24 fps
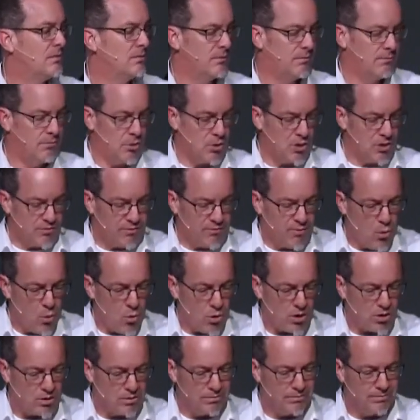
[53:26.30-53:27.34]
Verse
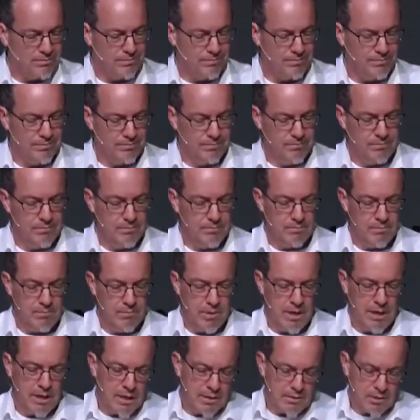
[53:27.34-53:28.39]
4,
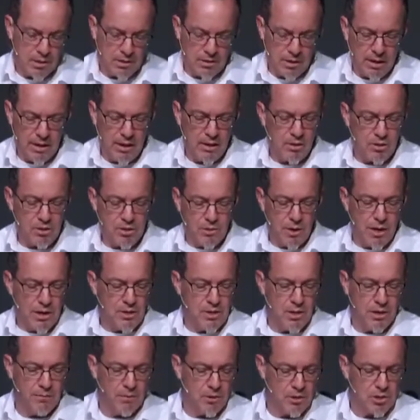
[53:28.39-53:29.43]
he gives an
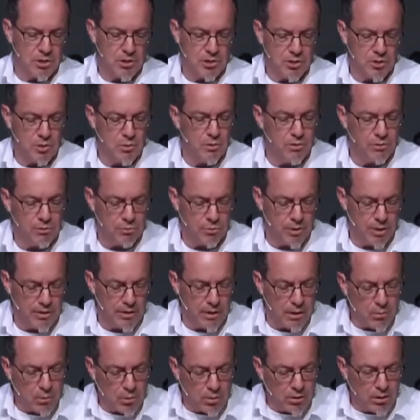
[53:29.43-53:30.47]
illustration in verses 2 and 3
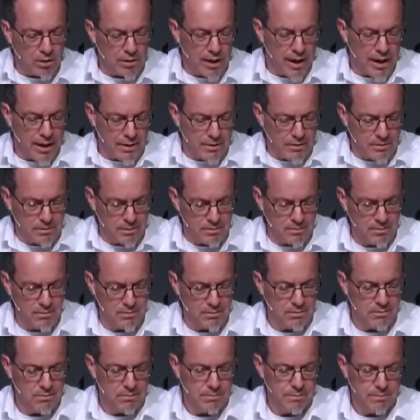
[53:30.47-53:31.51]
that we'll look at
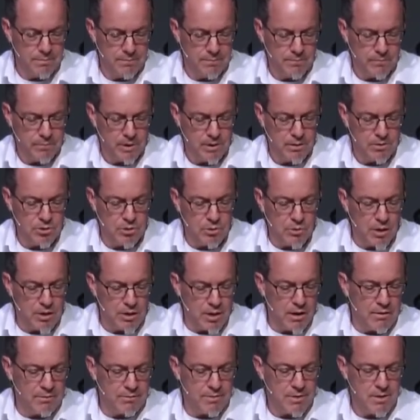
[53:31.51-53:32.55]
soon
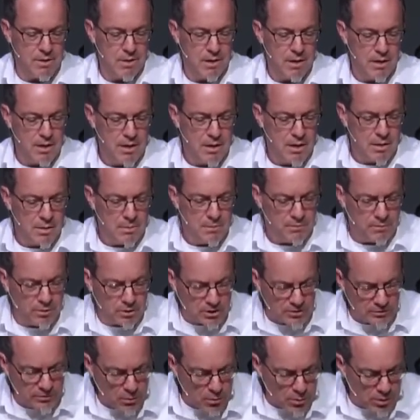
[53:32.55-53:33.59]
enough. Verse
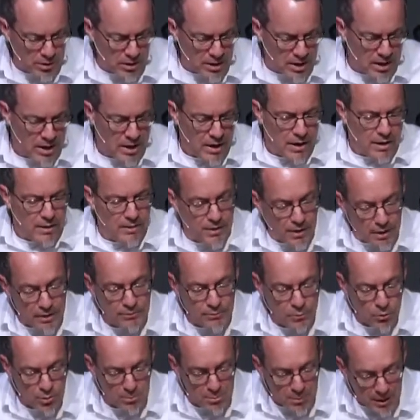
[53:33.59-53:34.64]
4,
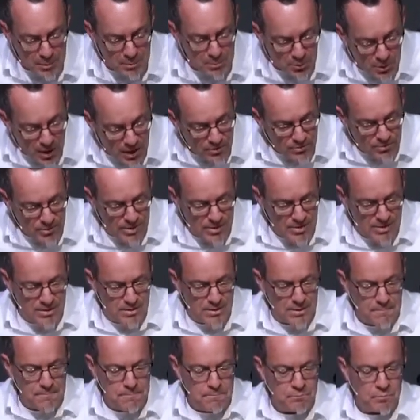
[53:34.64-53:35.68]
therefore, my brethren,
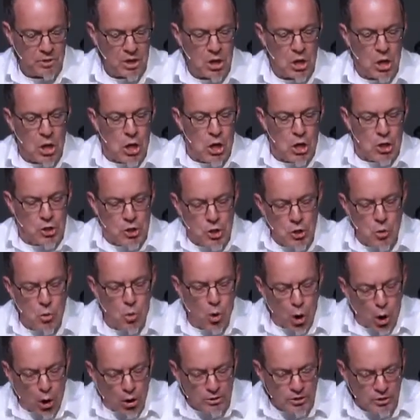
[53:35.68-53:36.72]
you
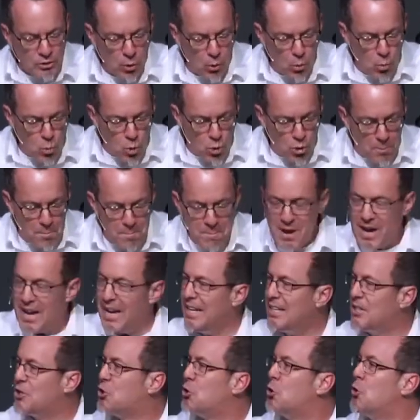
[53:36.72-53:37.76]
also were
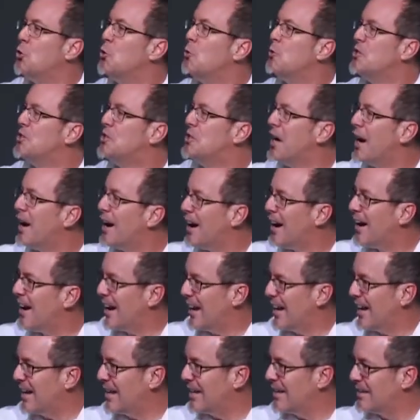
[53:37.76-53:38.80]
made to
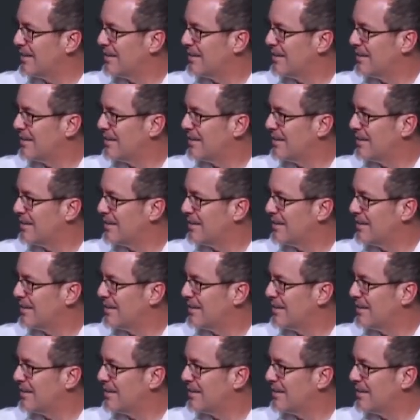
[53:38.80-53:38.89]
die